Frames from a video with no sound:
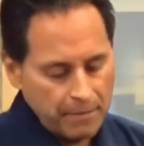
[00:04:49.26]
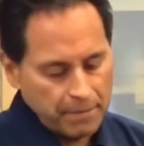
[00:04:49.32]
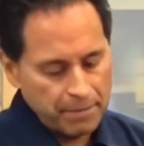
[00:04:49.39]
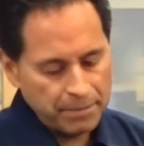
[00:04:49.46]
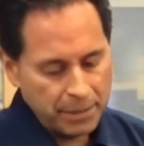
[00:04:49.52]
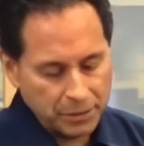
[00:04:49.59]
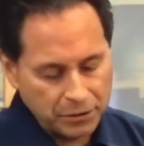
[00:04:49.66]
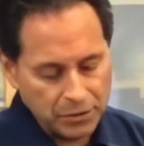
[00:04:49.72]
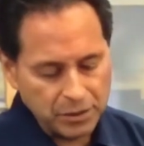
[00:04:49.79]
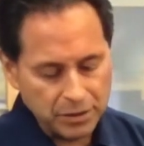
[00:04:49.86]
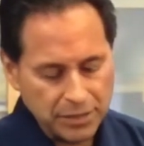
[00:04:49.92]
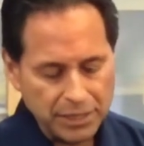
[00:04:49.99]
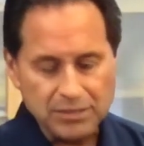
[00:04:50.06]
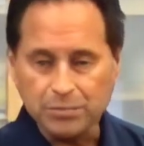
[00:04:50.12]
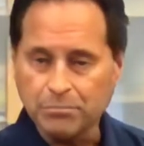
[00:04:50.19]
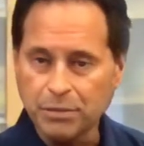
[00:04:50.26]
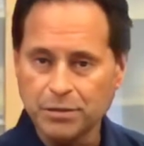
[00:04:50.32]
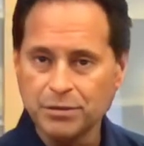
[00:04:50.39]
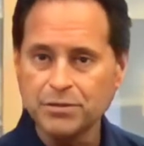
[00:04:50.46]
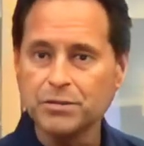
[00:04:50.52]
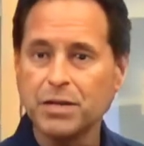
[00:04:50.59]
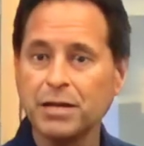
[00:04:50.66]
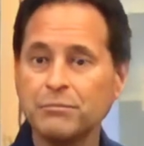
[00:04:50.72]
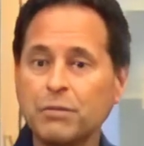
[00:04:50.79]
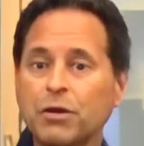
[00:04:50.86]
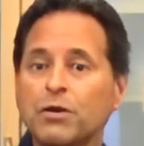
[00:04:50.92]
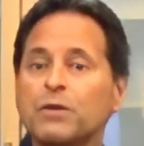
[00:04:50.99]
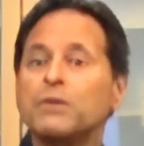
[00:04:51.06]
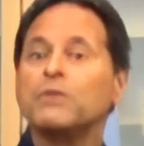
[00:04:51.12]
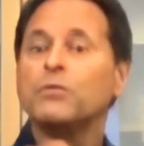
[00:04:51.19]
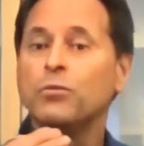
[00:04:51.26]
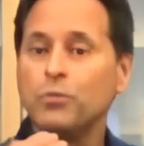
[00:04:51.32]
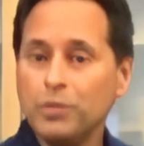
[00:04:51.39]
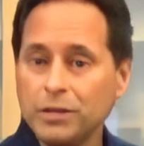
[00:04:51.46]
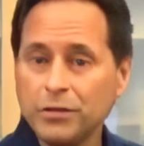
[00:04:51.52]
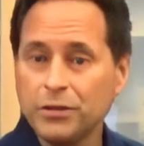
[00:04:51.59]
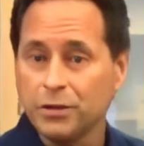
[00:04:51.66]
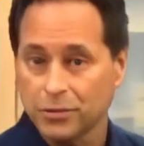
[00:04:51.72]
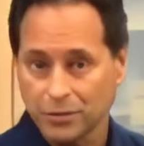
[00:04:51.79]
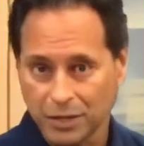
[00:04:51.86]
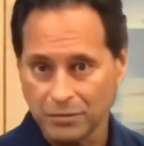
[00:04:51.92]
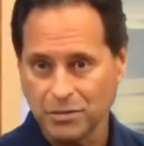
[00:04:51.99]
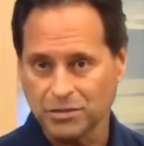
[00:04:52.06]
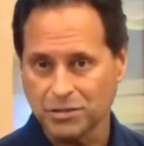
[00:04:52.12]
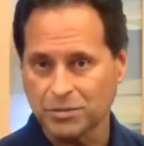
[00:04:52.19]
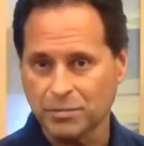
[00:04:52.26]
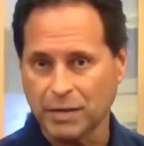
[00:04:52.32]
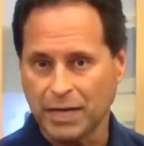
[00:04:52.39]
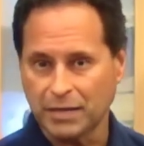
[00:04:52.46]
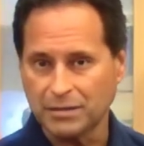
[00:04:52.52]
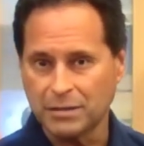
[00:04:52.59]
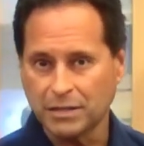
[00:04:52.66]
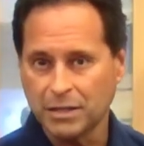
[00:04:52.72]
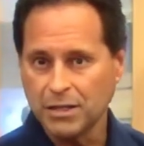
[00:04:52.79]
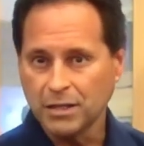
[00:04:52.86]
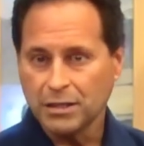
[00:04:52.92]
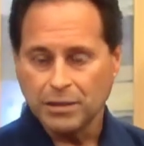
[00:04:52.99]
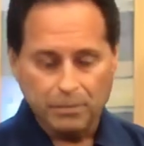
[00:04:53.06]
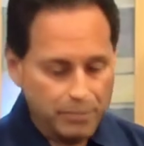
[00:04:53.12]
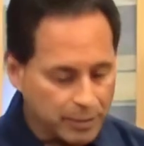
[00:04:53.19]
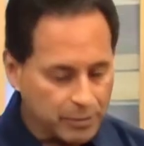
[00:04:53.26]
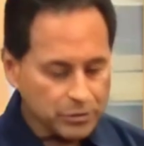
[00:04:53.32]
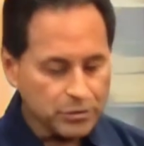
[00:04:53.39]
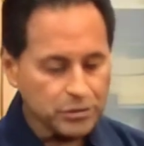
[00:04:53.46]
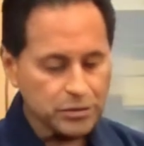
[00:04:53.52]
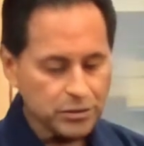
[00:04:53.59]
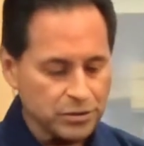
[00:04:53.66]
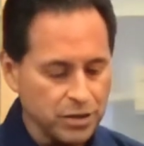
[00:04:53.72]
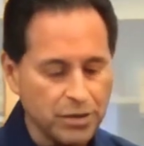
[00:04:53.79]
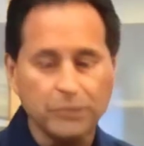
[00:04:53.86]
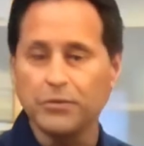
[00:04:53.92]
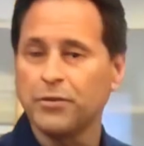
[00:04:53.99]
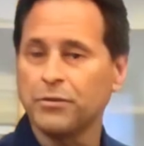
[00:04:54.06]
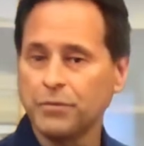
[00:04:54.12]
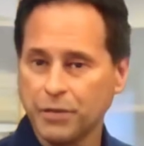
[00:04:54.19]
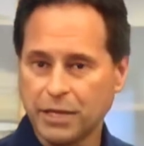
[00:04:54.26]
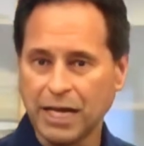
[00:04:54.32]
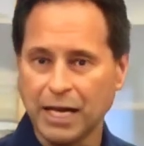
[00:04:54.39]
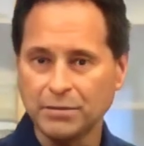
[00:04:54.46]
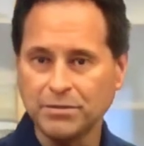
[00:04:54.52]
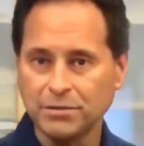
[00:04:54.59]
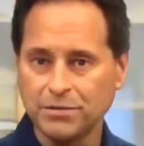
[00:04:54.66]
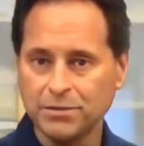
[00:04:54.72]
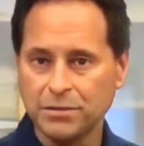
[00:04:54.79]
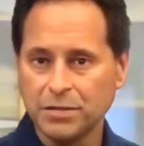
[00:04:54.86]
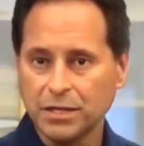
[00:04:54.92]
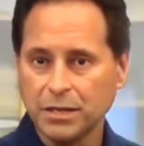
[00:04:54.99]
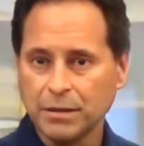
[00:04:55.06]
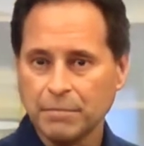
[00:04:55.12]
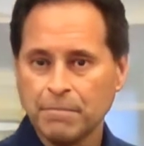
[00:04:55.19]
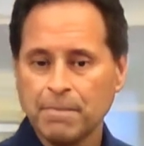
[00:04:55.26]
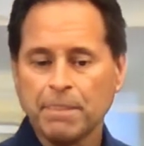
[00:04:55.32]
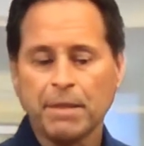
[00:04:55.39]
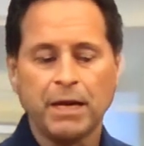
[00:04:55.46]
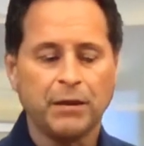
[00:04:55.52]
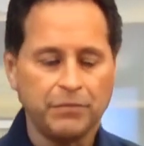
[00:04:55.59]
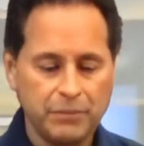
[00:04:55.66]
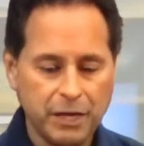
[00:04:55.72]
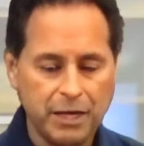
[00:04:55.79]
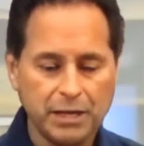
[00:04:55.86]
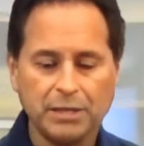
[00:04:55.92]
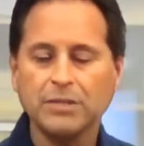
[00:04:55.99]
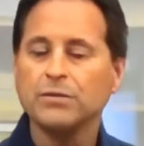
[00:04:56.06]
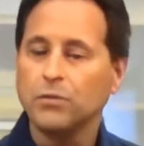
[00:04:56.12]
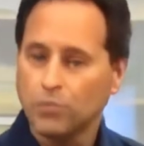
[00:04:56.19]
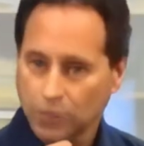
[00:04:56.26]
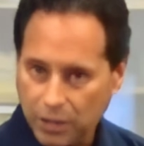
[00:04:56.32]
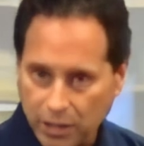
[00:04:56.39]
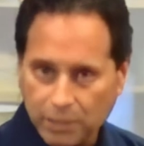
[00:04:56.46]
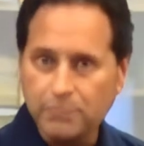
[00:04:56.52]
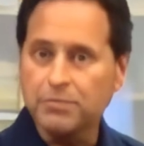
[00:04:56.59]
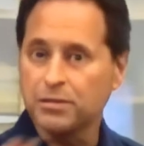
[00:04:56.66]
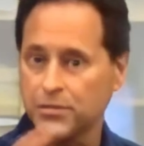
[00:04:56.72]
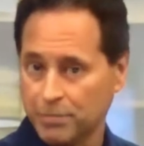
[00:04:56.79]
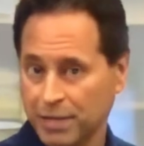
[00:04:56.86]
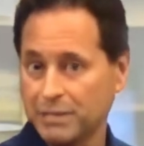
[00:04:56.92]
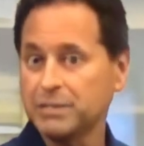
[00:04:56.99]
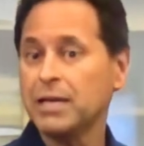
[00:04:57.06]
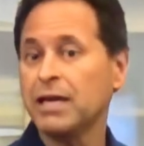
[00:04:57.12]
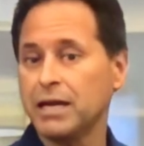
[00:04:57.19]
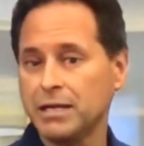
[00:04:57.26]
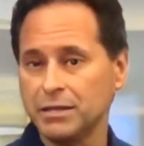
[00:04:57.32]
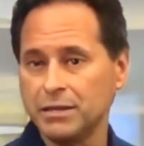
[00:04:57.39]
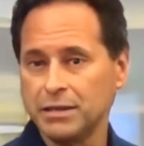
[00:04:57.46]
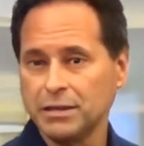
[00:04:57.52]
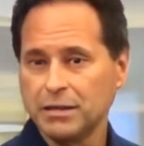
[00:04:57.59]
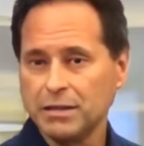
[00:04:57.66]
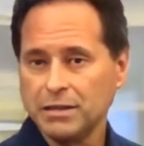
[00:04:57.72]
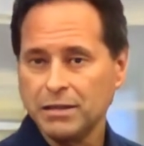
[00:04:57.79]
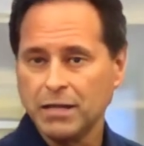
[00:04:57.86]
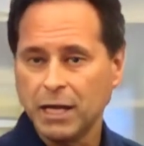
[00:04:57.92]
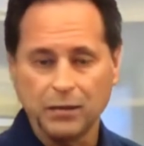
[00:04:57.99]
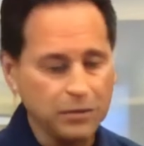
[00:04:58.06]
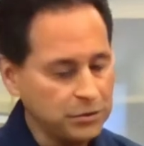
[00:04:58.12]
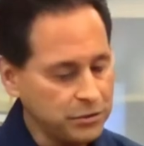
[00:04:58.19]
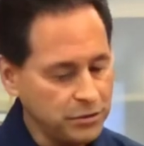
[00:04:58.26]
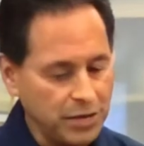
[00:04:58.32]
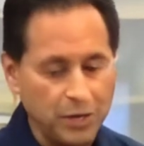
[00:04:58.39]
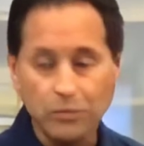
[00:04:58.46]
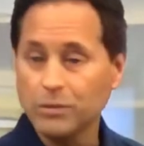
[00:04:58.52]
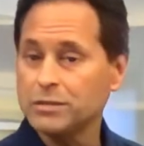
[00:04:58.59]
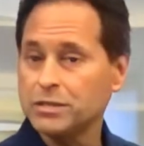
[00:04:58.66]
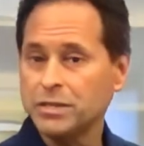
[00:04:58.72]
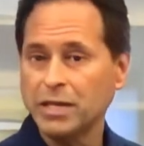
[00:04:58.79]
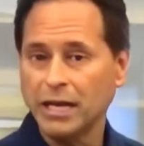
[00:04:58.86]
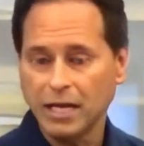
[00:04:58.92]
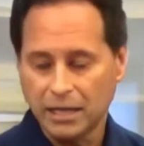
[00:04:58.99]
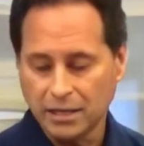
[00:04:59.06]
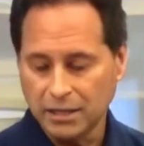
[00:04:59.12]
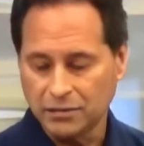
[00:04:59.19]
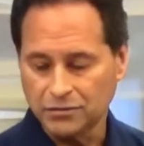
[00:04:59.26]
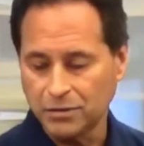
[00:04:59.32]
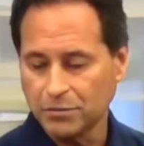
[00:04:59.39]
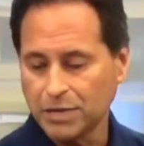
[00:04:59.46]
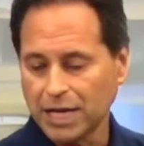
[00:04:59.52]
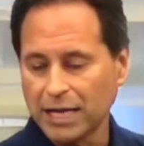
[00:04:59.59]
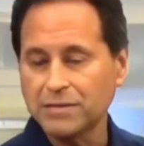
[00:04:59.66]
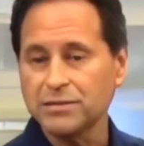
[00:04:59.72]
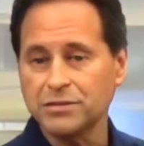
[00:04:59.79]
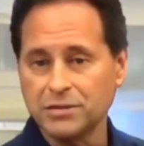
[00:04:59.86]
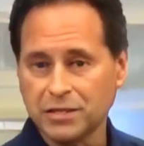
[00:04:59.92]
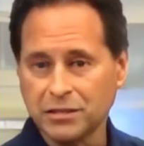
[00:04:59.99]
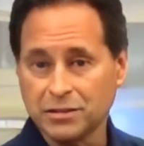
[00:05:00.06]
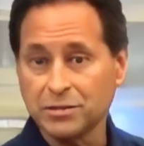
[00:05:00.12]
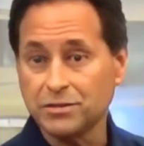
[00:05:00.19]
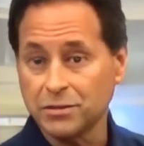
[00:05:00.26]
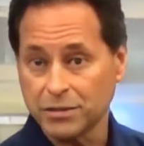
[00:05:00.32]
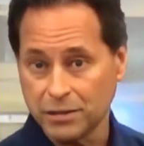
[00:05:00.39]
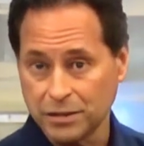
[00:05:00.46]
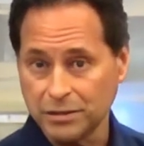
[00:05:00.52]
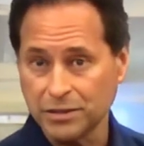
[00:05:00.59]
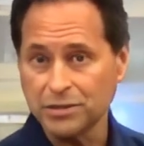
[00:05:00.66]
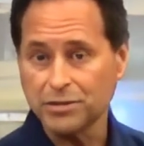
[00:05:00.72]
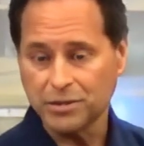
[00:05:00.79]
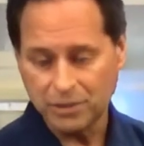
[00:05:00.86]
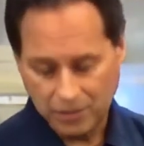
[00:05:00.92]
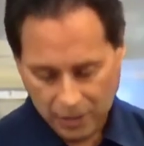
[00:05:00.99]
then you can take some Pyrazine with your lemon ginger blast. People usually start off with 3 capsules and then work up to about 10. and they'll do that once a day. If somebody has a sickness or a condition,